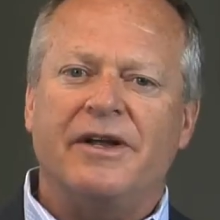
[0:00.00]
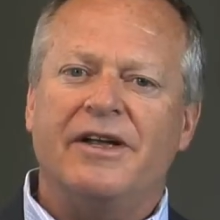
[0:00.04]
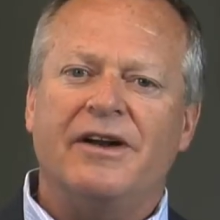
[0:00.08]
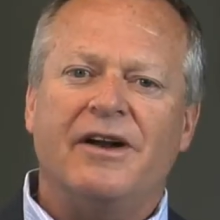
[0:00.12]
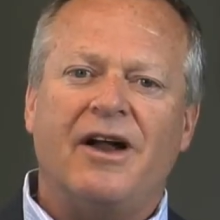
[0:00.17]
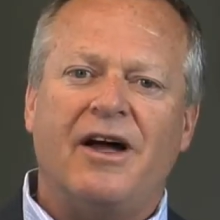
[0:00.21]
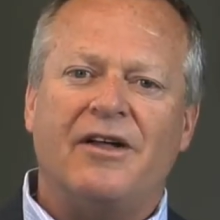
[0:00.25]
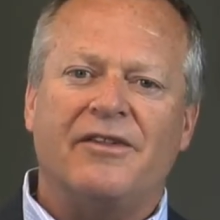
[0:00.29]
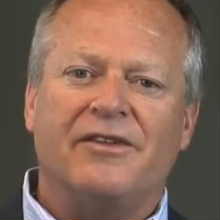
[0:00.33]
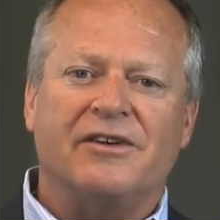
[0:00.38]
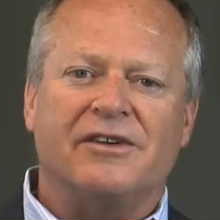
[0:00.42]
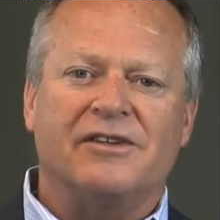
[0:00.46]
in
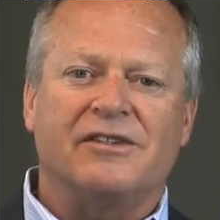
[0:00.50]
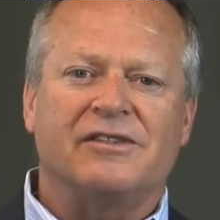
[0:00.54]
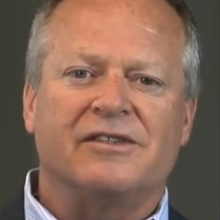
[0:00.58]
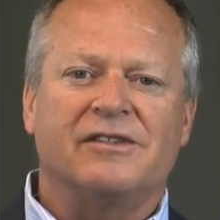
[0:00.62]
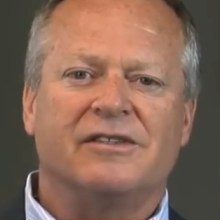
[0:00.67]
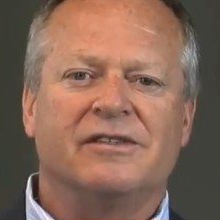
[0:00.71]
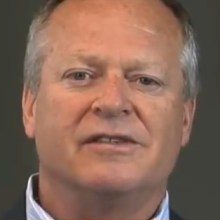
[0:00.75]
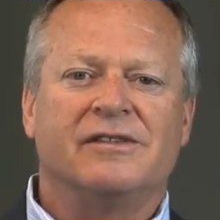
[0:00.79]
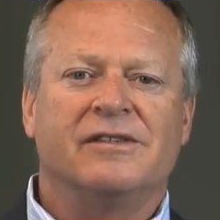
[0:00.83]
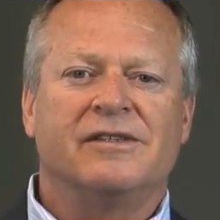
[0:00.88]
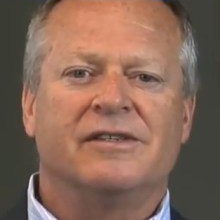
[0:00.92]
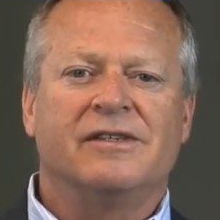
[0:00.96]
others.
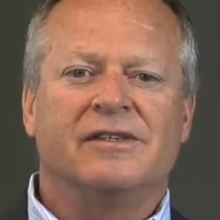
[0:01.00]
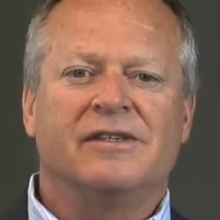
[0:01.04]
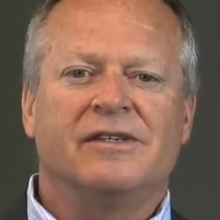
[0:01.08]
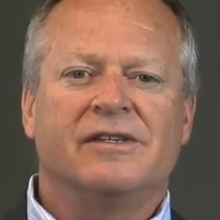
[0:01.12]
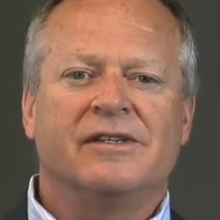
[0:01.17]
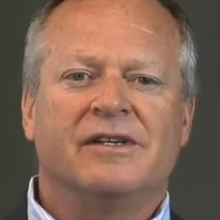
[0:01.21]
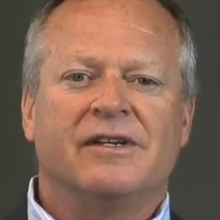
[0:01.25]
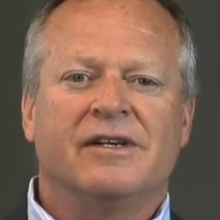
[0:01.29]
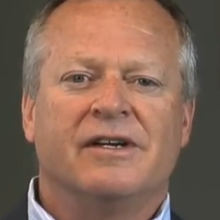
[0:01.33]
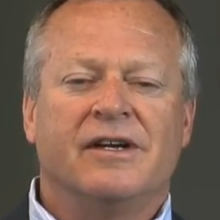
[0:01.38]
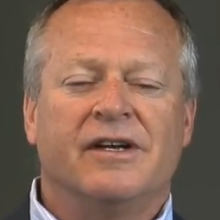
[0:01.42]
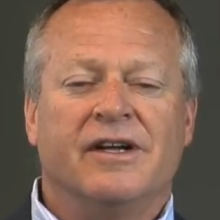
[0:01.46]

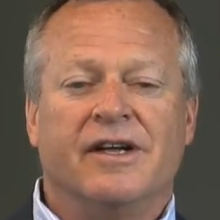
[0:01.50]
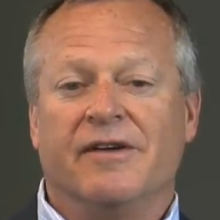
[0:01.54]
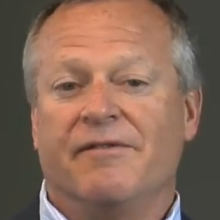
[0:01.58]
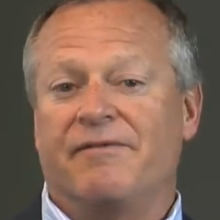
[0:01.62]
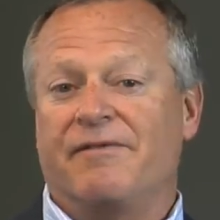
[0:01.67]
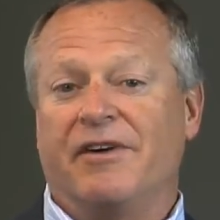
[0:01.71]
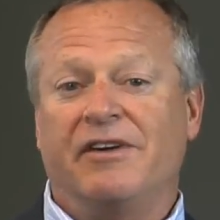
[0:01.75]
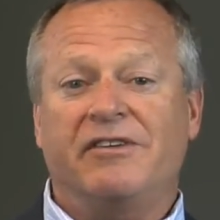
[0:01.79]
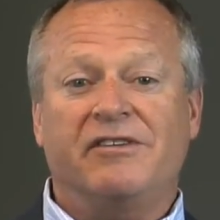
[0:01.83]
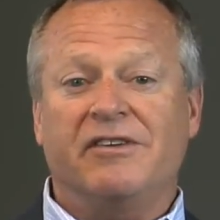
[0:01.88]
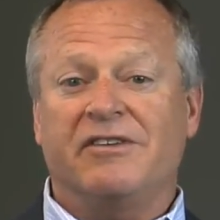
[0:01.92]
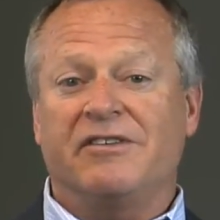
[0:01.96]

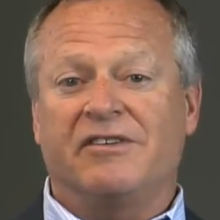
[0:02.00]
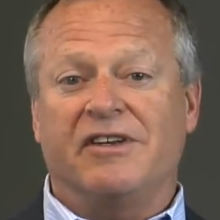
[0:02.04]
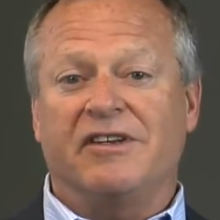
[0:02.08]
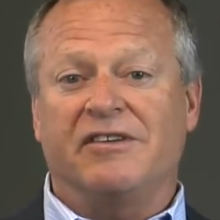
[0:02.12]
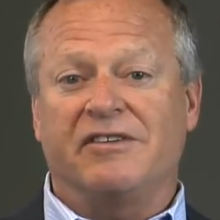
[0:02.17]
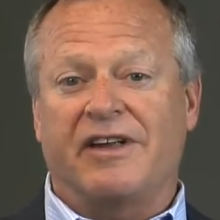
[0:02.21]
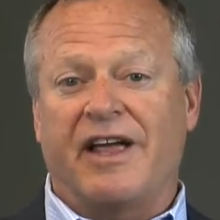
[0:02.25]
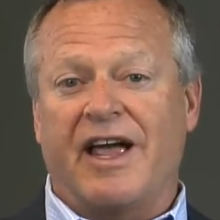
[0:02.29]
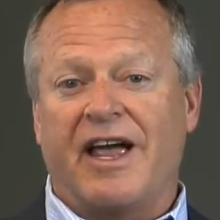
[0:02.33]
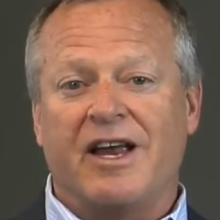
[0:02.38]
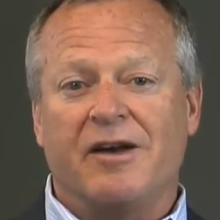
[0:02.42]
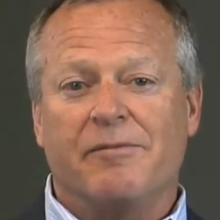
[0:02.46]
Efficiencies
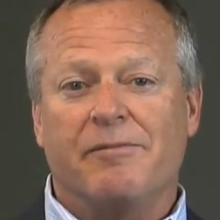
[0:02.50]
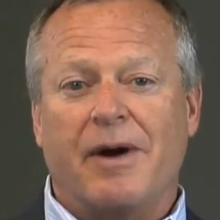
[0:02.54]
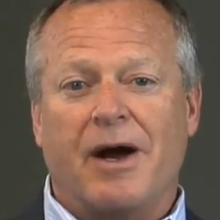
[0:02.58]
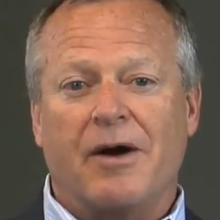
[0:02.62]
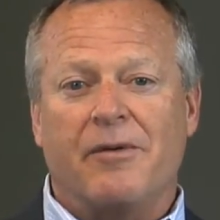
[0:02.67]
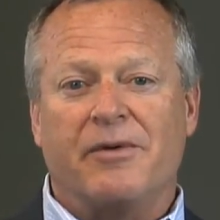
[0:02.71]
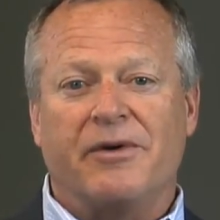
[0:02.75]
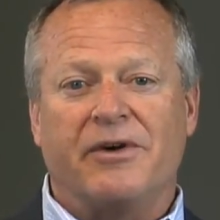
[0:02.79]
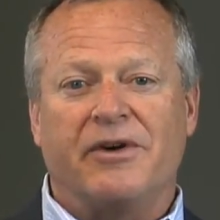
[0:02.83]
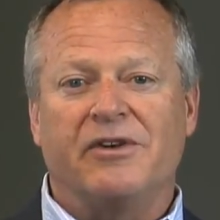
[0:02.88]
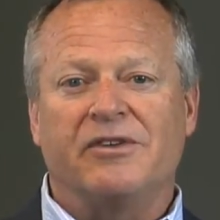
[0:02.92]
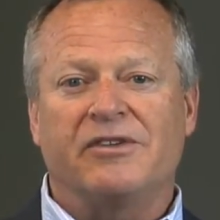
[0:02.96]
gained by
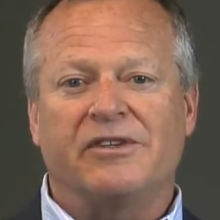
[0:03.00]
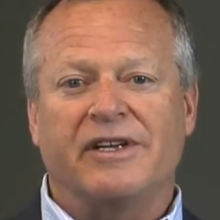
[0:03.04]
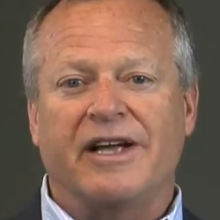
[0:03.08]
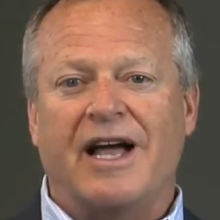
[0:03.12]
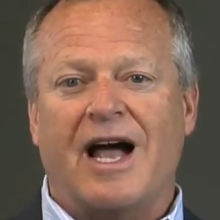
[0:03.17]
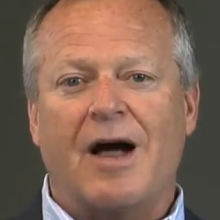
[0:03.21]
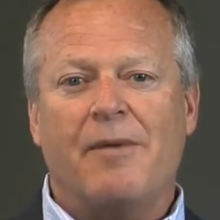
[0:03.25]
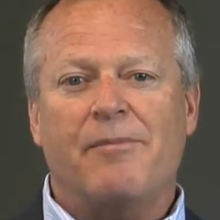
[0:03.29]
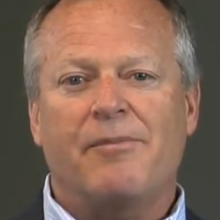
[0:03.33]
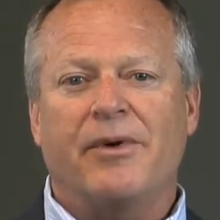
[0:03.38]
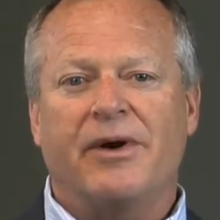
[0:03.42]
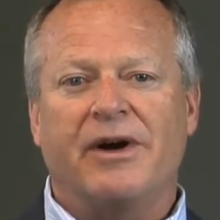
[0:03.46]
reducing
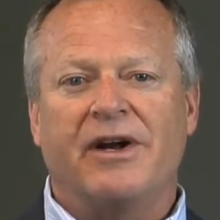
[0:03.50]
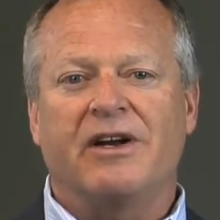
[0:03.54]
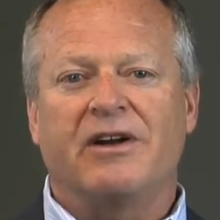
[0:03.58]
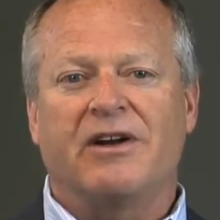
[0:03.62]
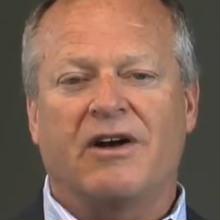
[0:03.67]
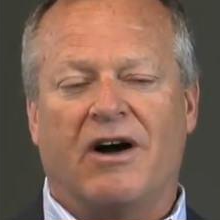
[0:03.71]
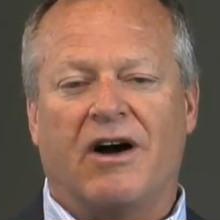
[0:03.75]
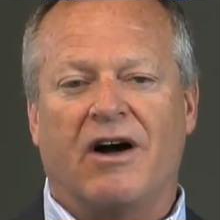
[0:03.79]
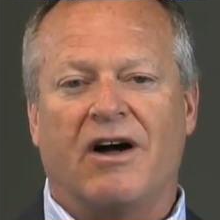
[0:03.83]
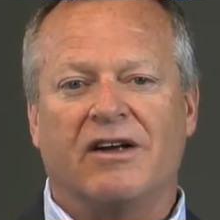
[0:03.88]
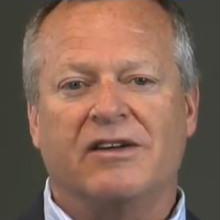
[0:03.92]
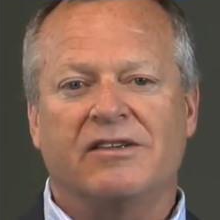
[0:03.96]
operating
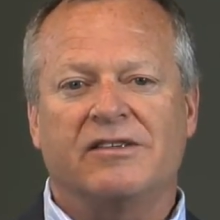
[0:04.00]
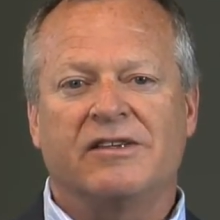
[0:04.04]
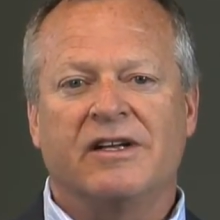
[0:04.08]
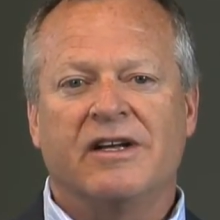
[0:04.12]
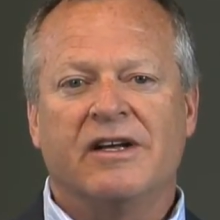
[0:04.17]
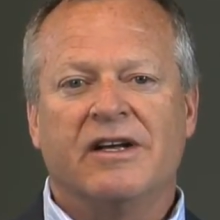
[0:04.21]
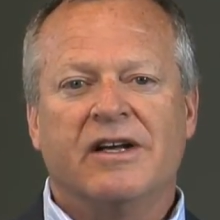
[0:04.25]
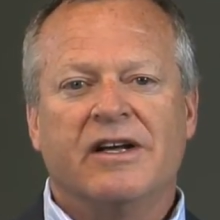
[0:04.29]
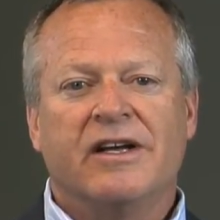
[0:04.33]
costs